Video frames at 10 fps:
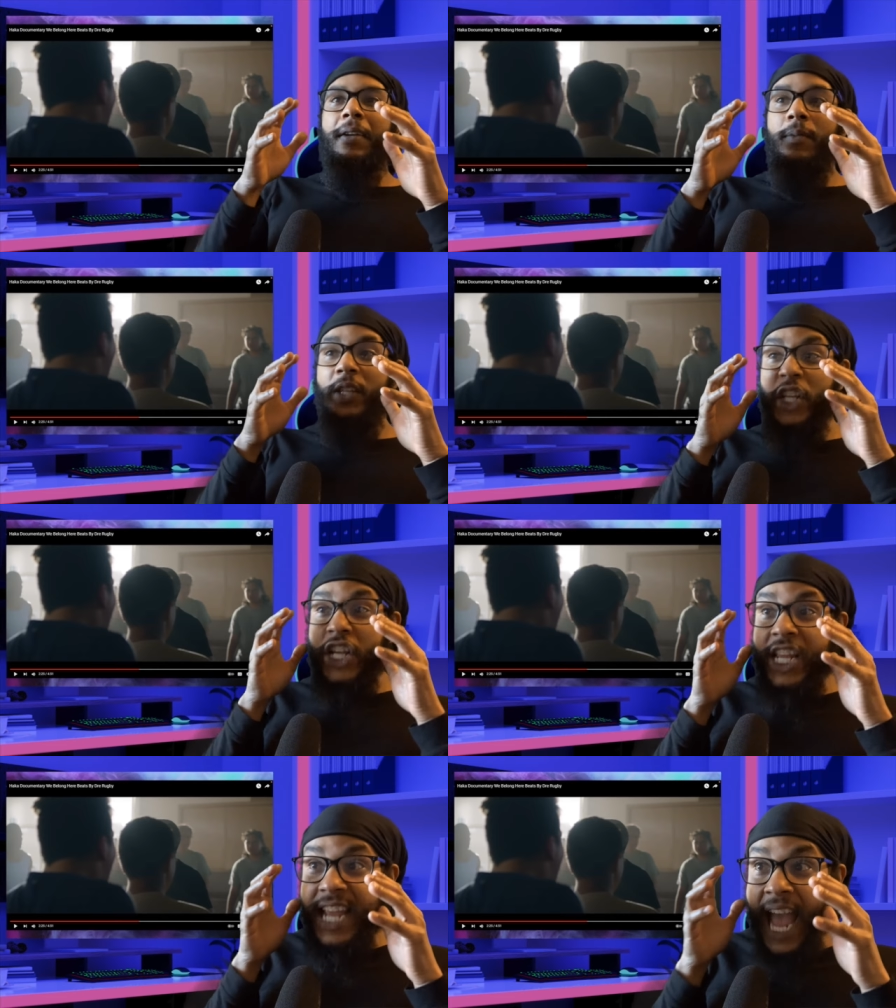
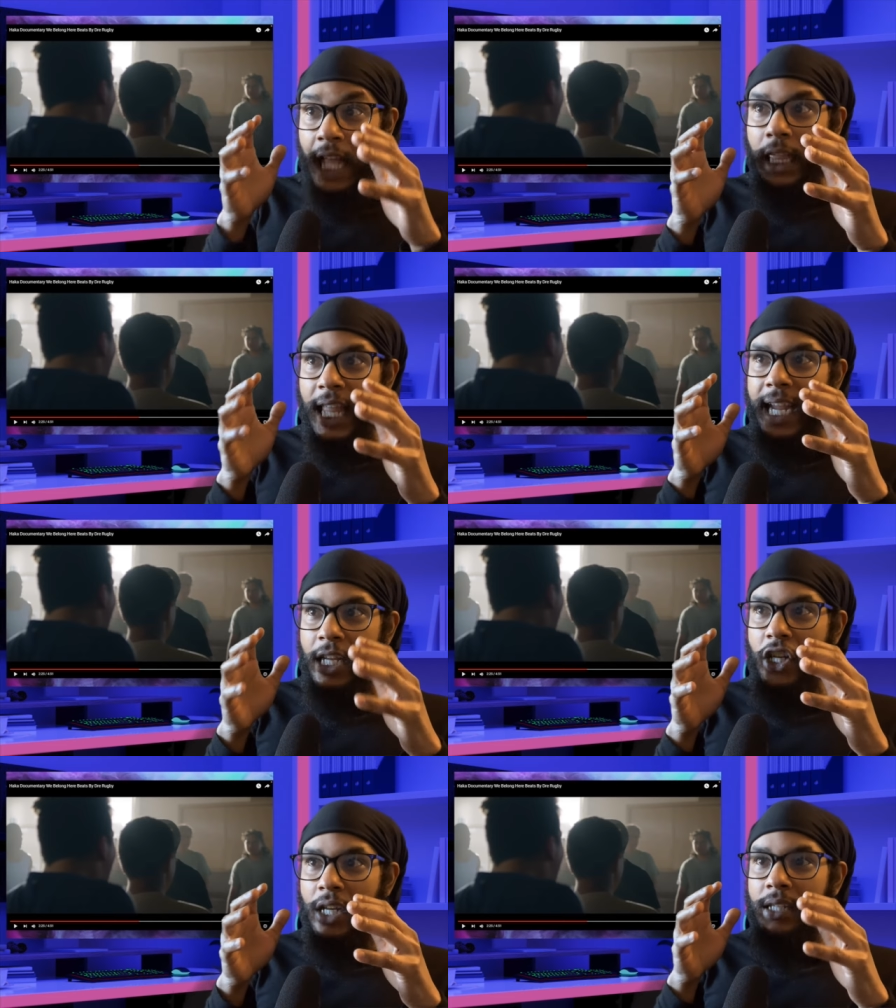yelling
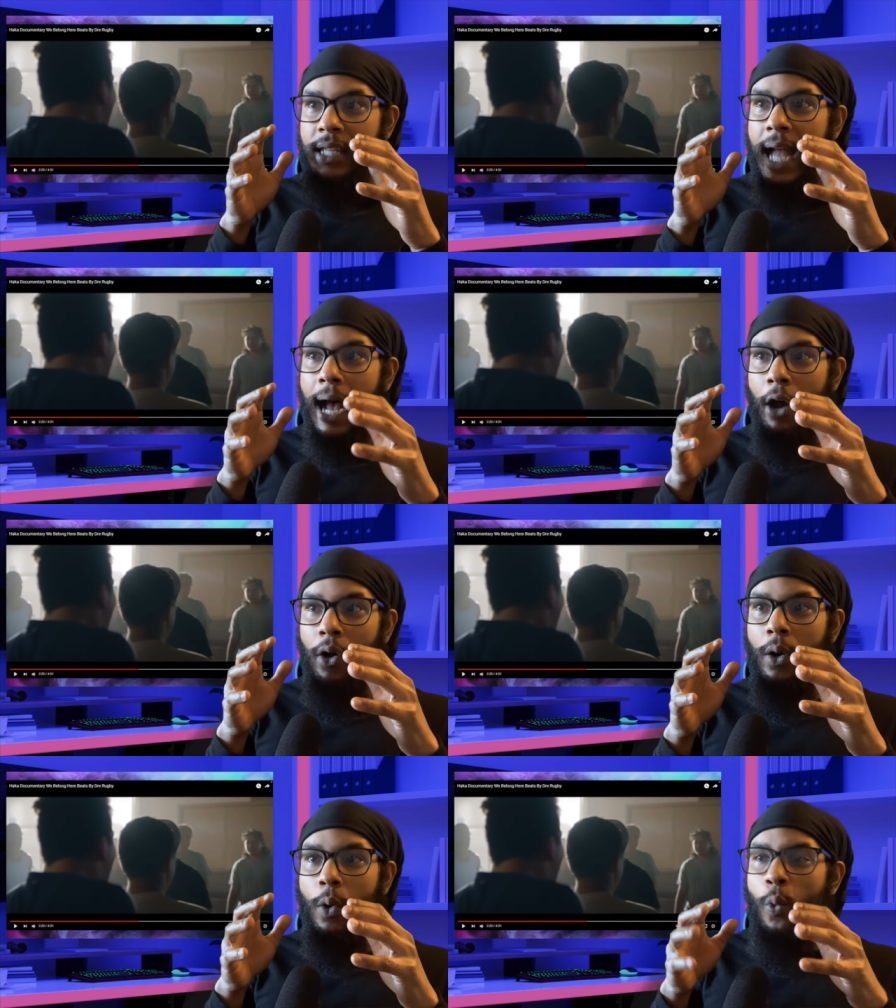just now
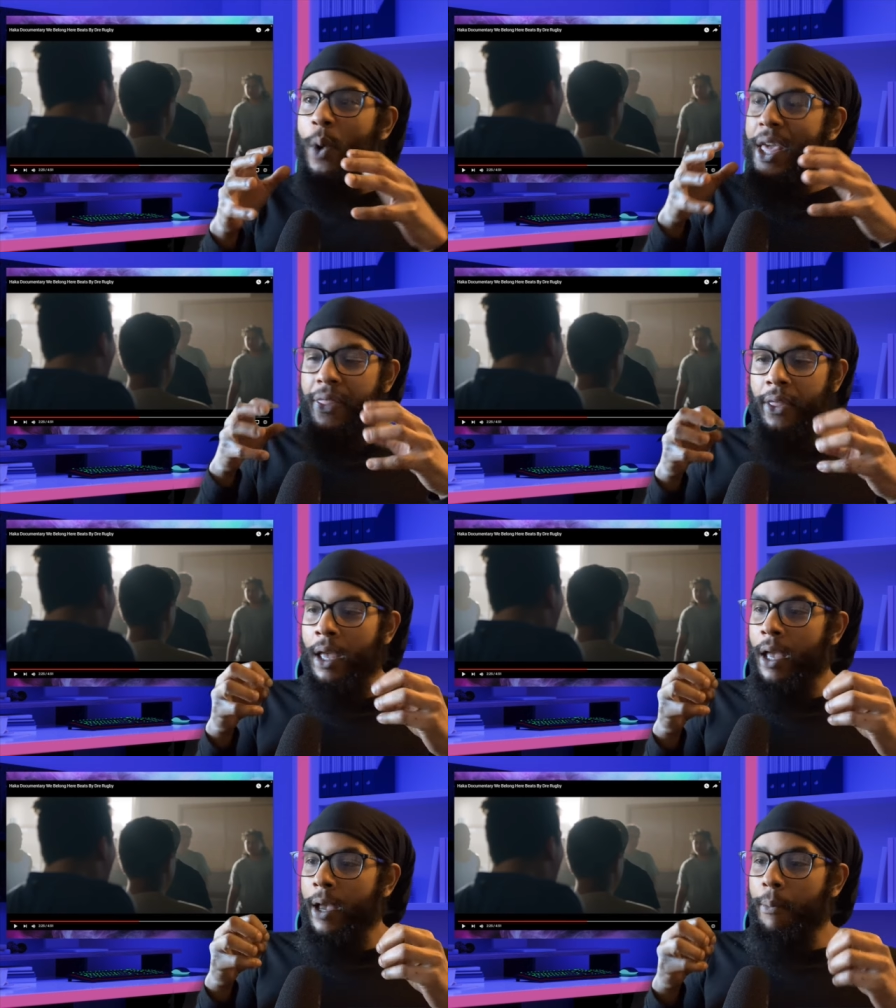with,
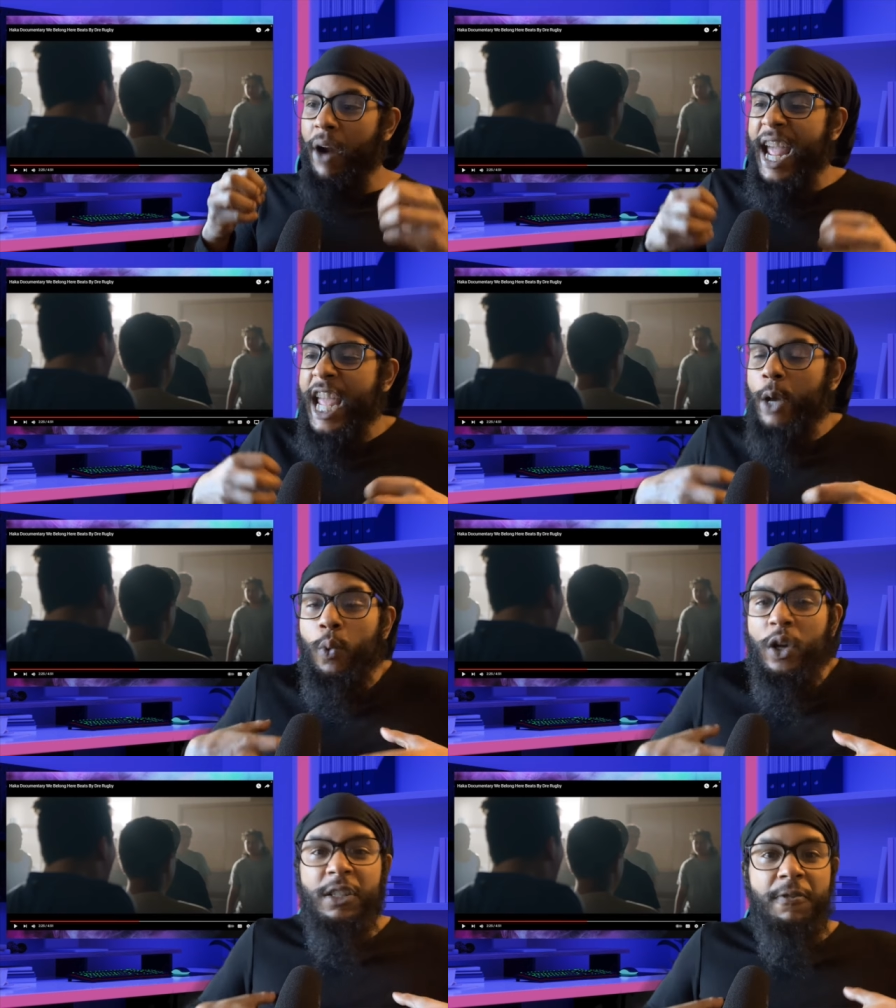bruh, it
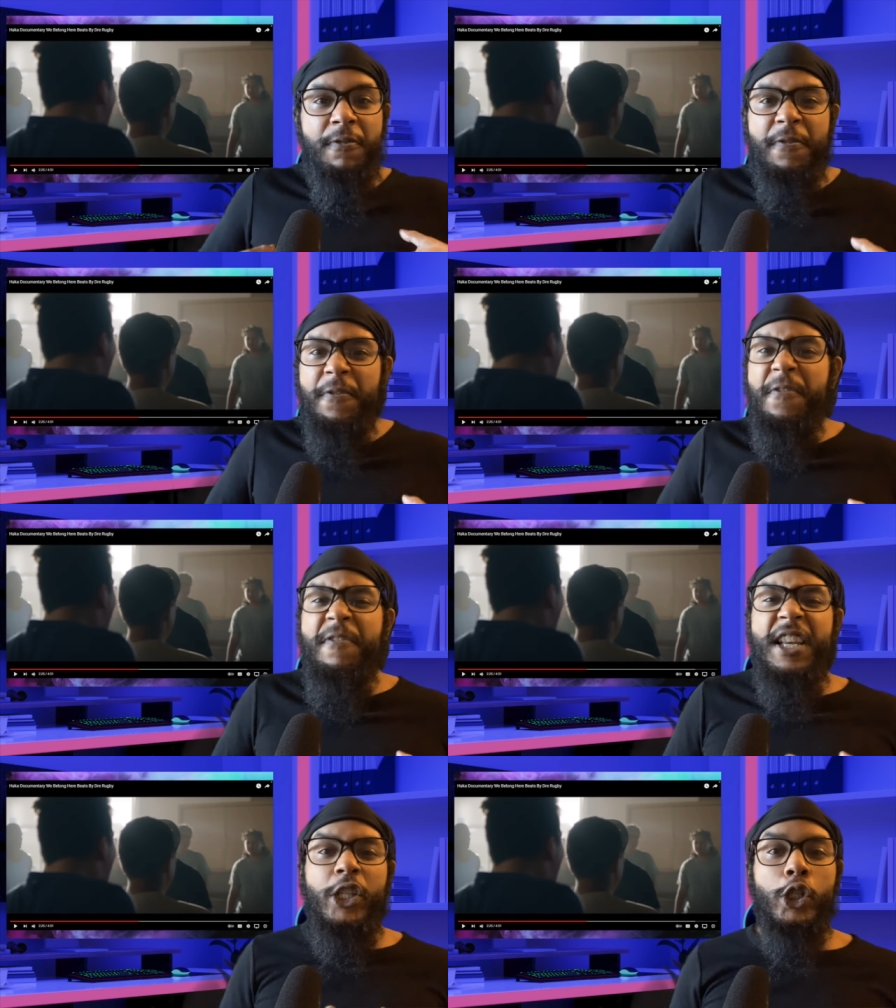was
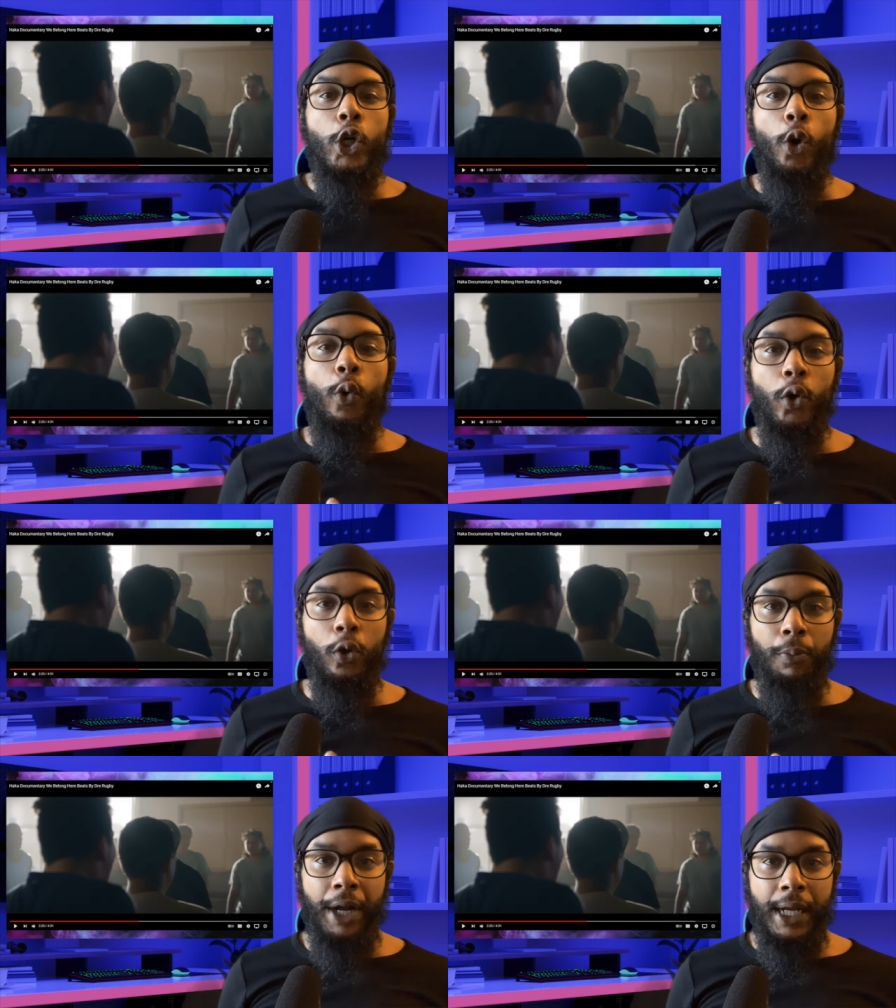visceral,
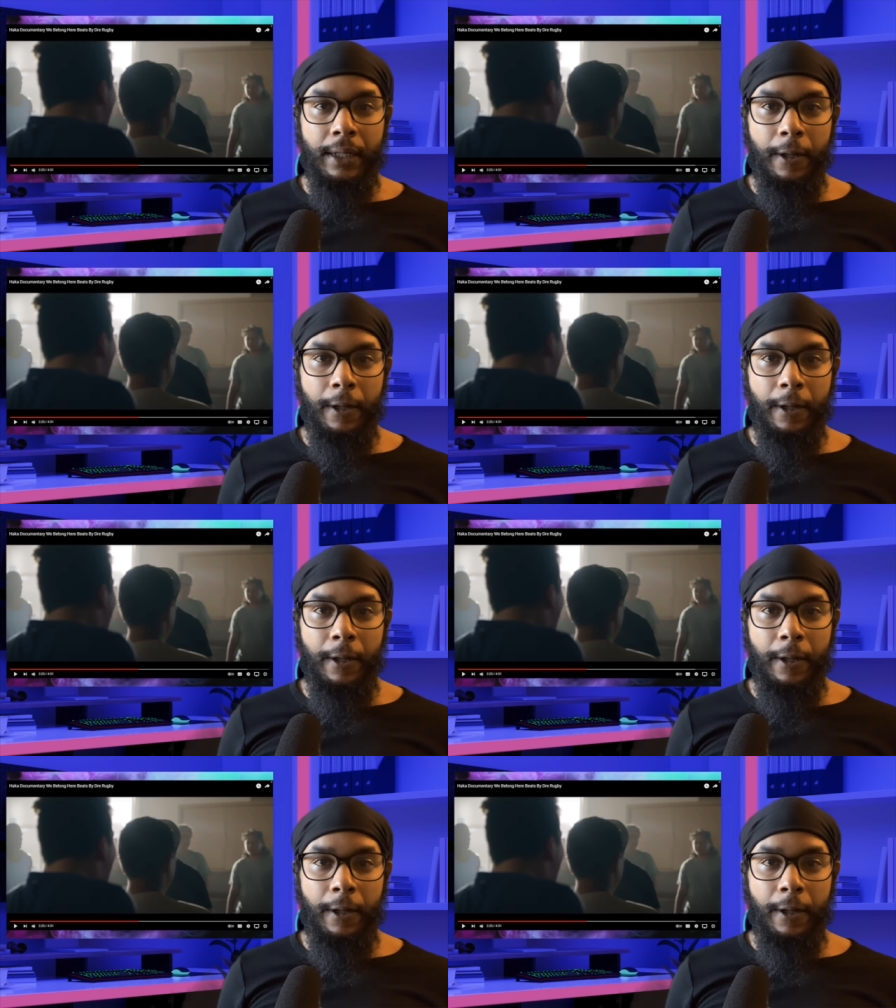bruh.